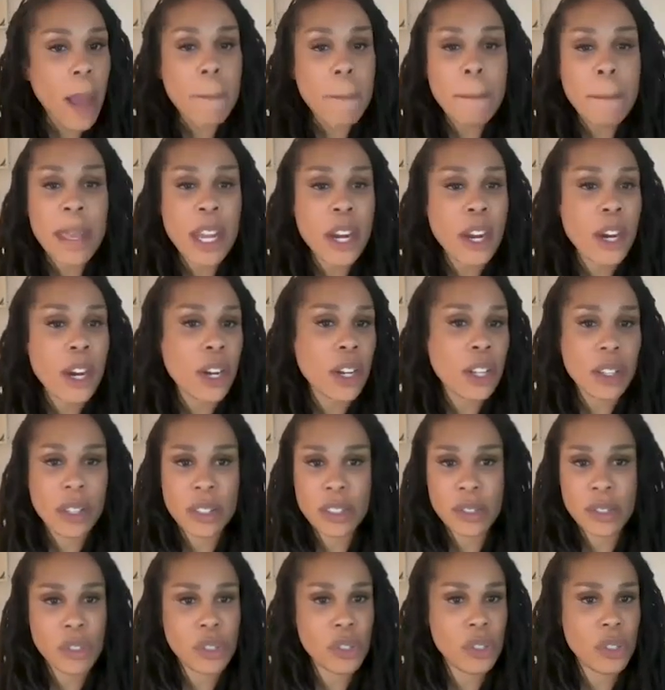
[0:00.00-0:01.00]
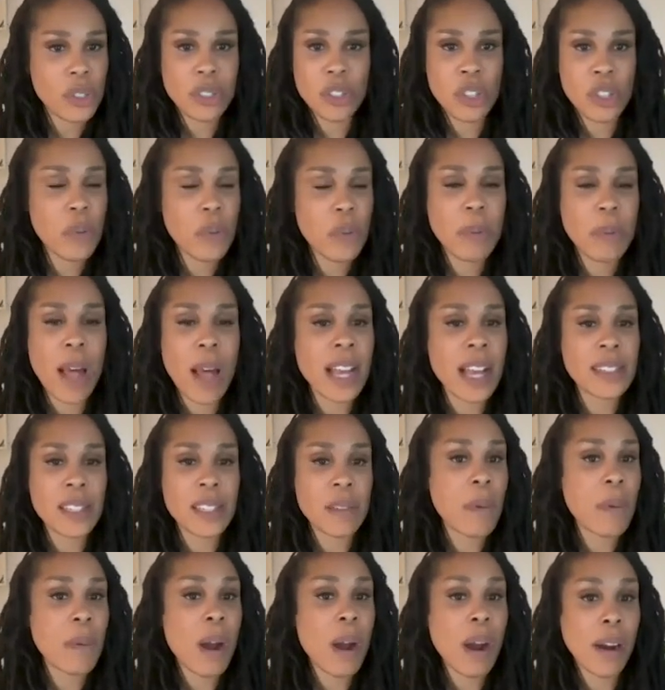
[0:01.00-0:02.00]
a mere 2 blocks
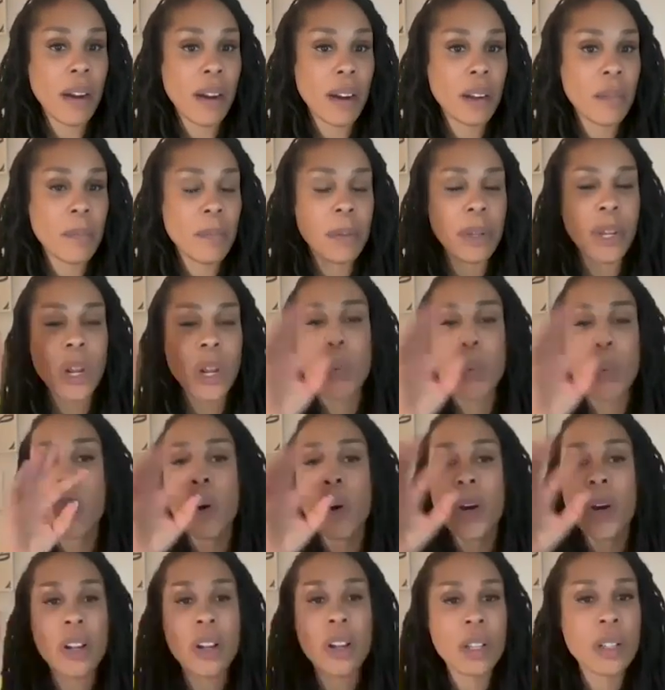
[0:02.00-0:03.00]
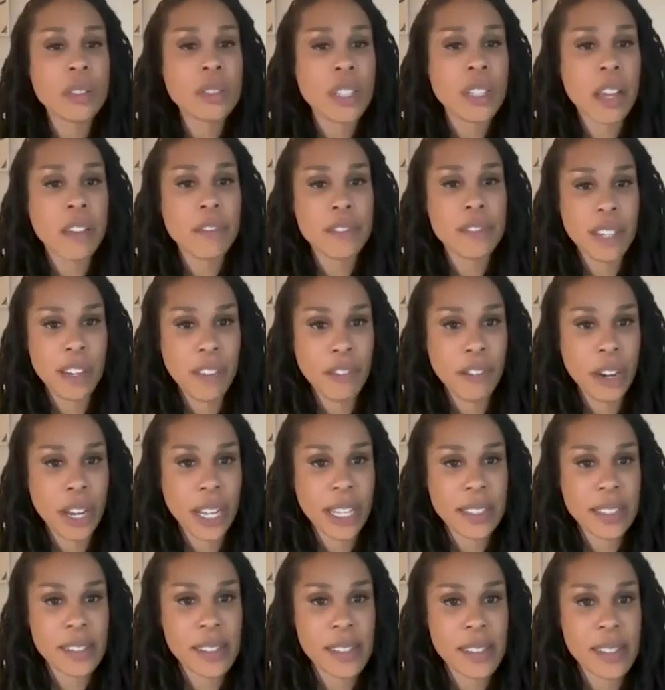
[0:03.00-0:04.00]
apart, but a world of
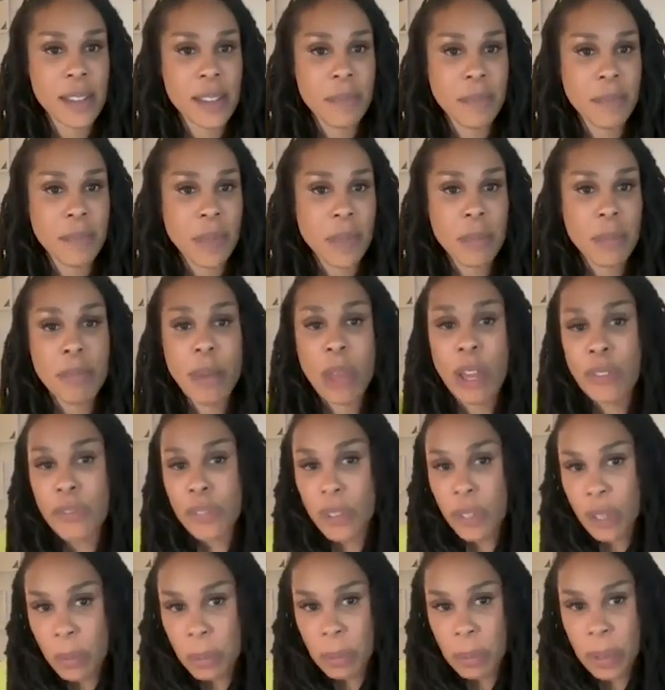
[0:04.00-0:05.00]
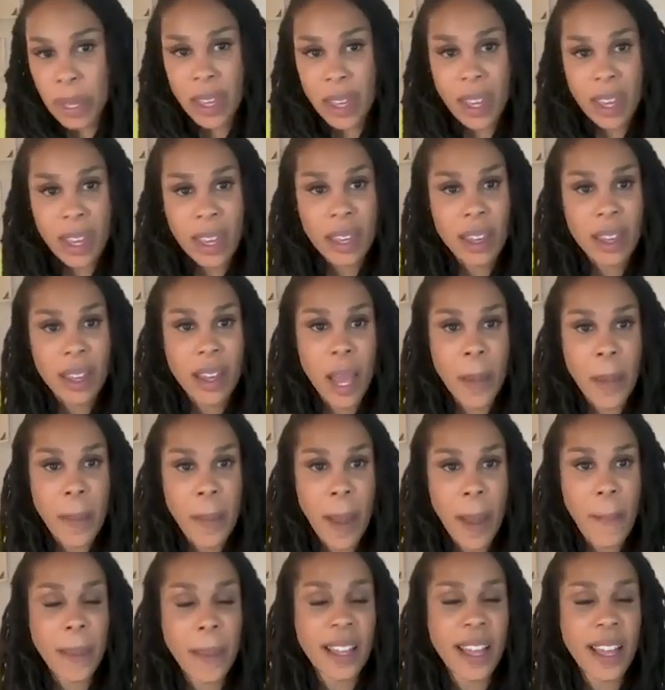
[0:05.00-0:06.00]
difference. Bellevue being a
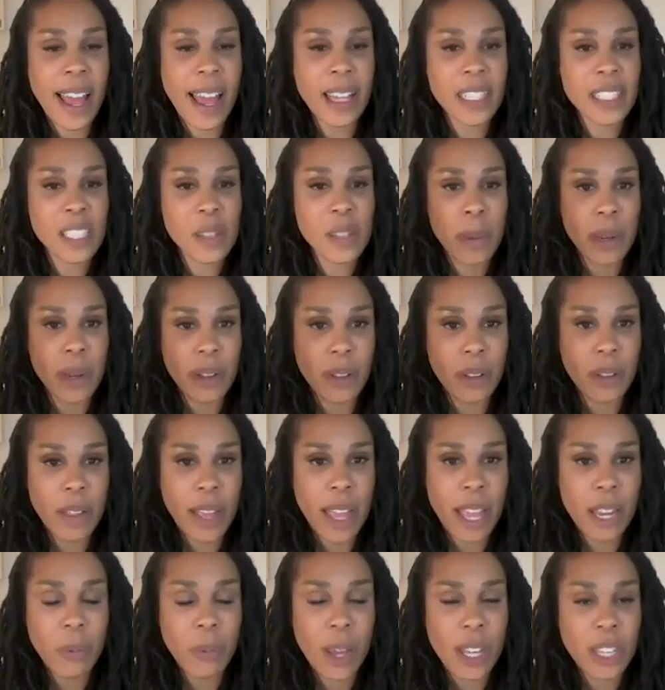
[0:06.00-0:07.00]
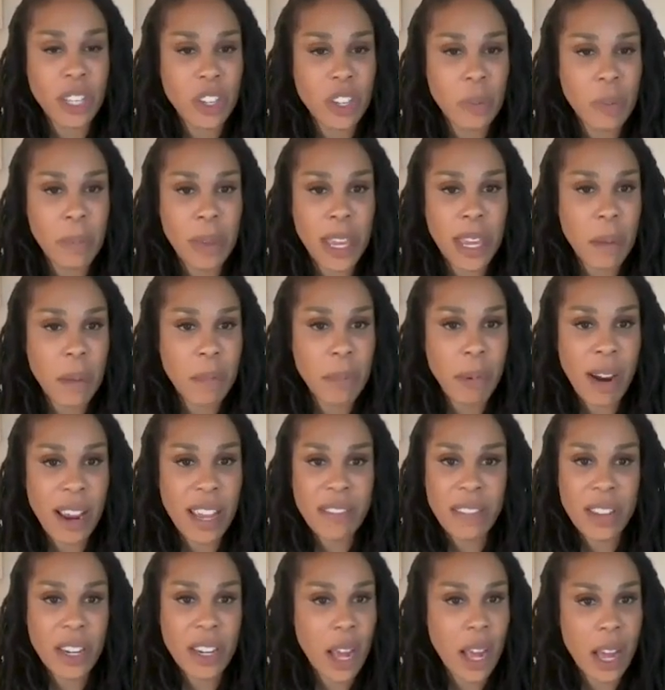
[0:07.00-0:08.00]
public hospital, NYU being a
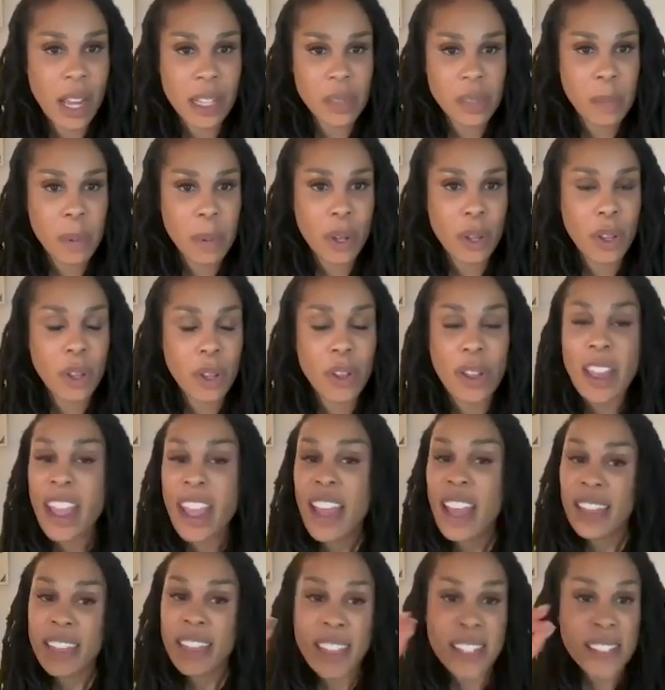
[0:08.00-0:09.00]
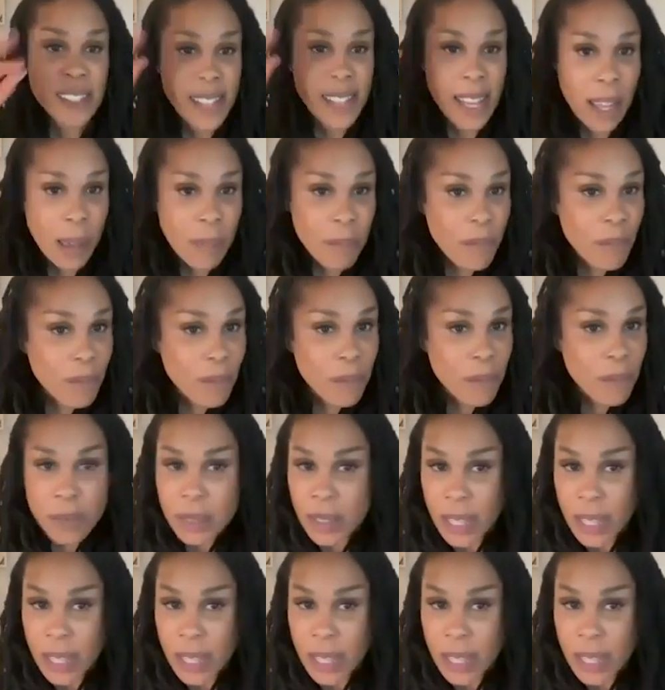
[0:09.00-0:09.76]
private hospital, the same